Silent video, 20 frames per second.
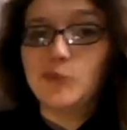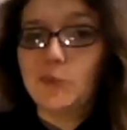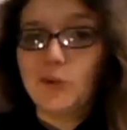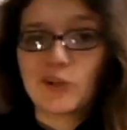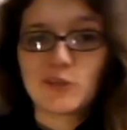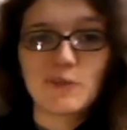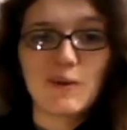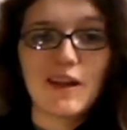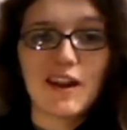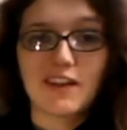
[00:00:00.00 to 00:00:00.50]

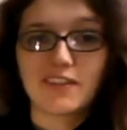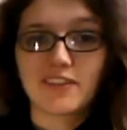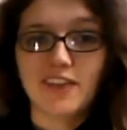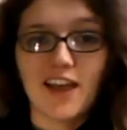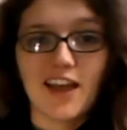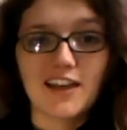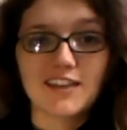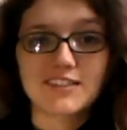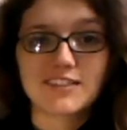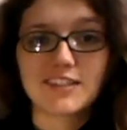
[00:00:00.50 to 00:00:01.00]
Jupiter is made out
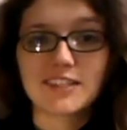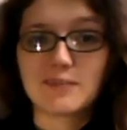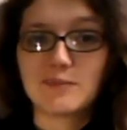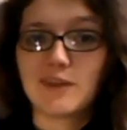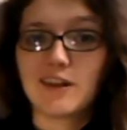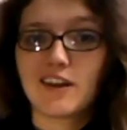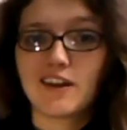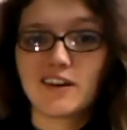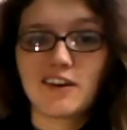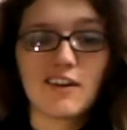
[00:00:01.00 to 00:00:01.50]
of gas.
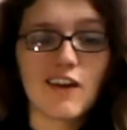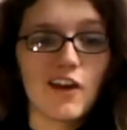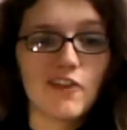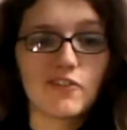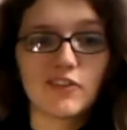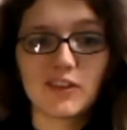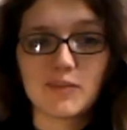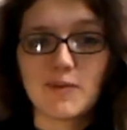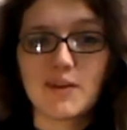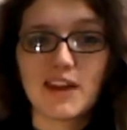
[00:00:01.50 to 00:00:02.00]
It's
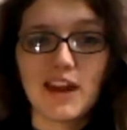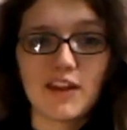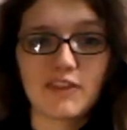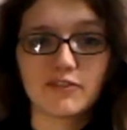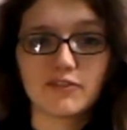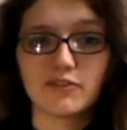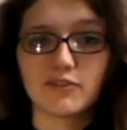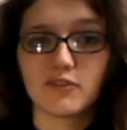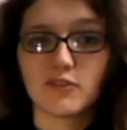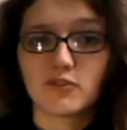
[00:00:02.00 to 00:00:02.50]
not really made
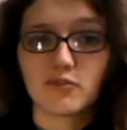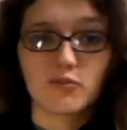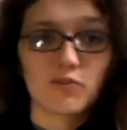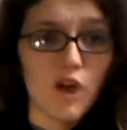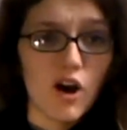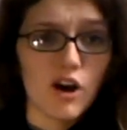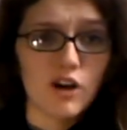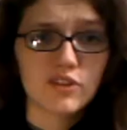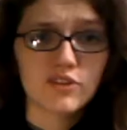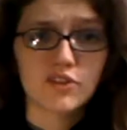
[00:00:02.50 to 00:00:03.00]
out of
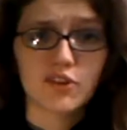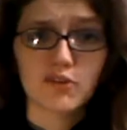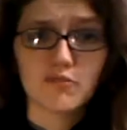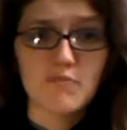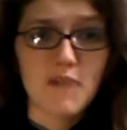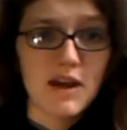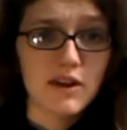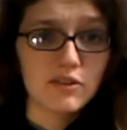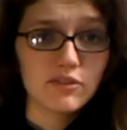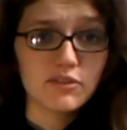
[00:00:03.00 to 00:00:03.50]
rocks
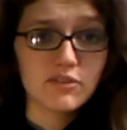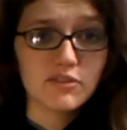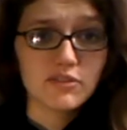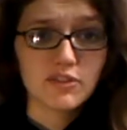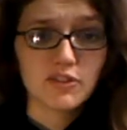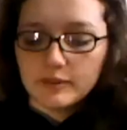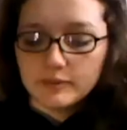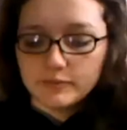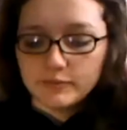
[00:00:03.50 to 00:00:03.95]
or metals.